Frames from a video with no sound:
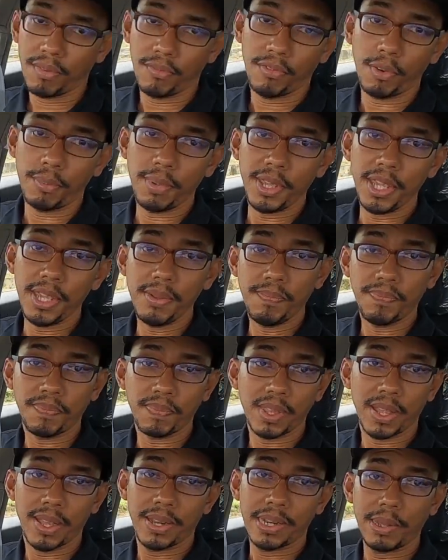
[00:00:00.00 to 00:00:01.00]
For me,
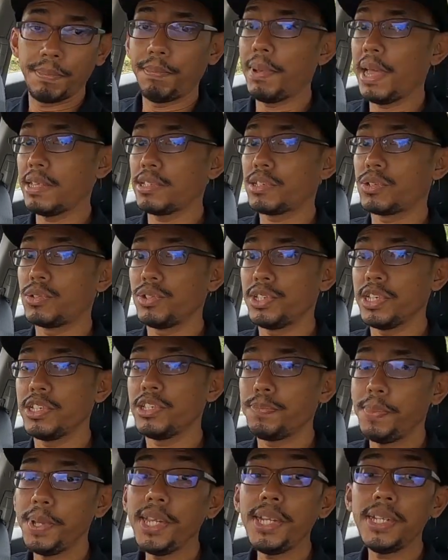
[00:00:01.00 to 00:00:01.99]
the best cruising
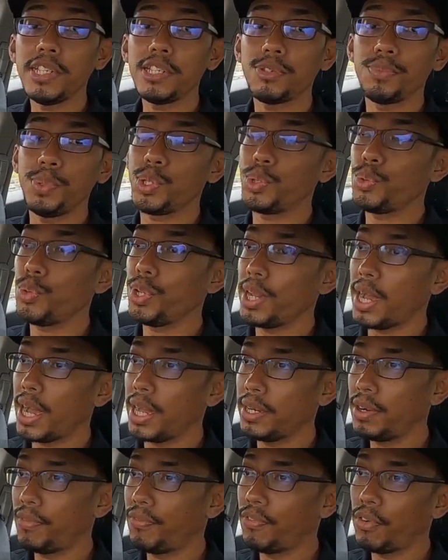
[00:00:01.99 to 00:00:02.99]
speed is between
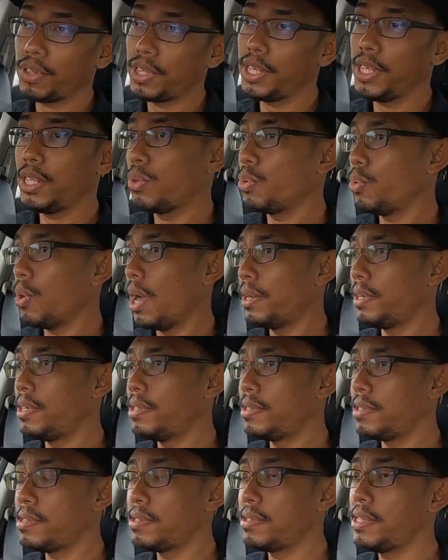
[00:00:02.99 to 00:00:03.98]
140 to
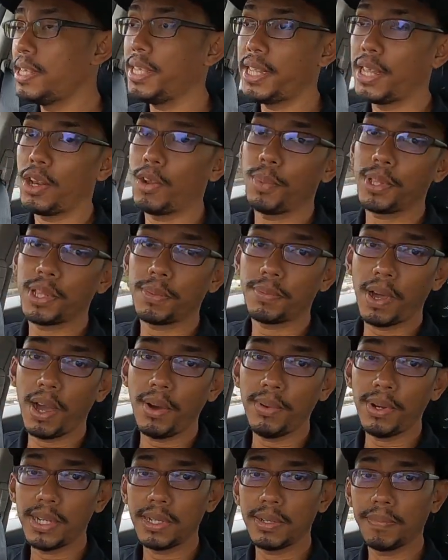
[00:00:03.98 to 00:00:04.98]
160 km per
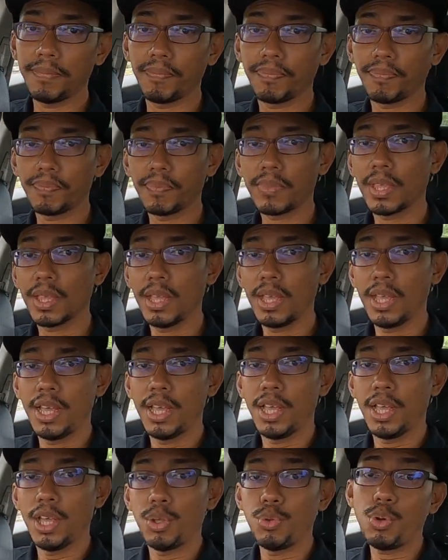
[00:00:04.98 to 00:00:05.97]
hour.
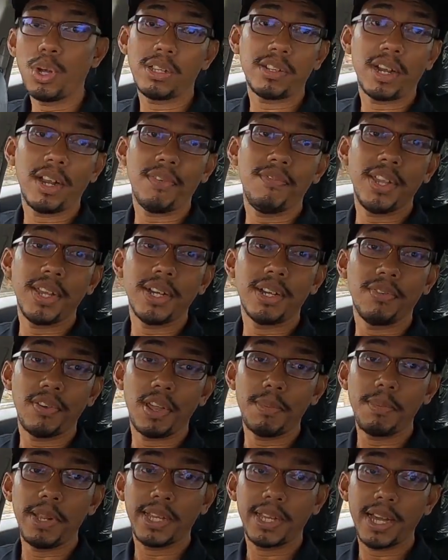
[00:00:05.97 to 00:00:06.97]
You are driving a
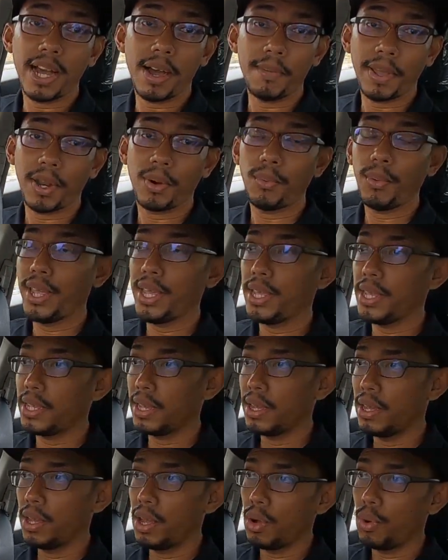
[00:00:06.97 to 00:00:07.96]
family car, by the way,
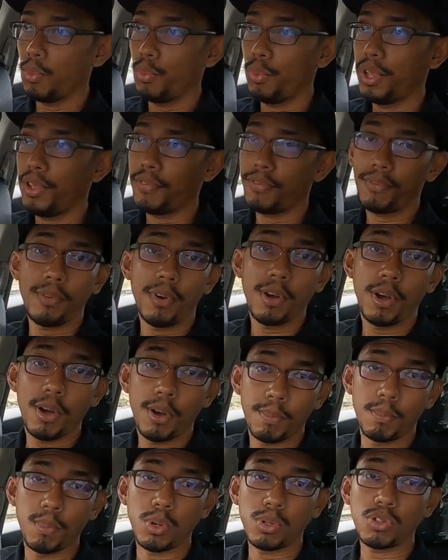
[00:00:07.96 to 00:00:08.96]
with
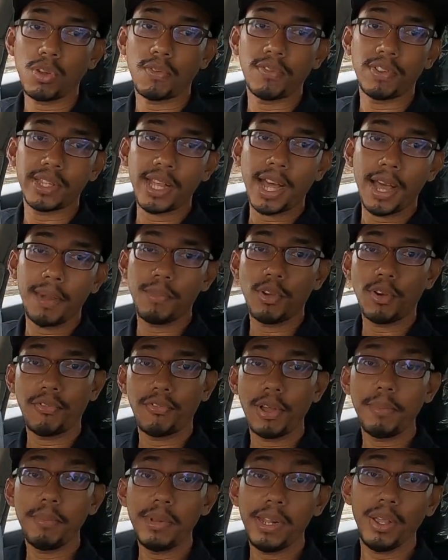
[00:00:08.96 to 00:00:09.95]
most of the time your
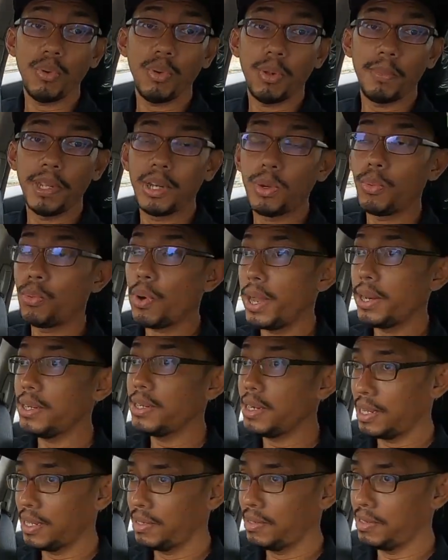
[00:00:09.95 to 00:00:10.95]
family will be the one
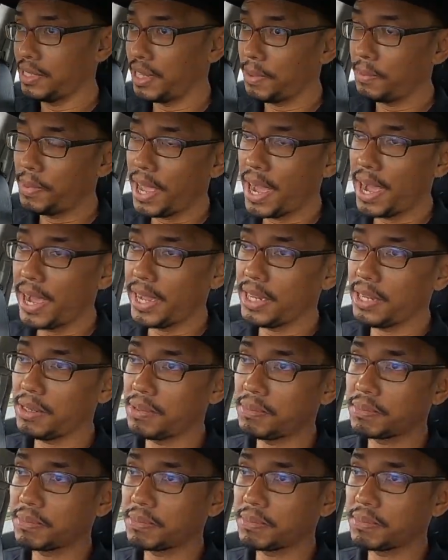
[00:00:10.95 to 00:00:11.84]
sitting behind.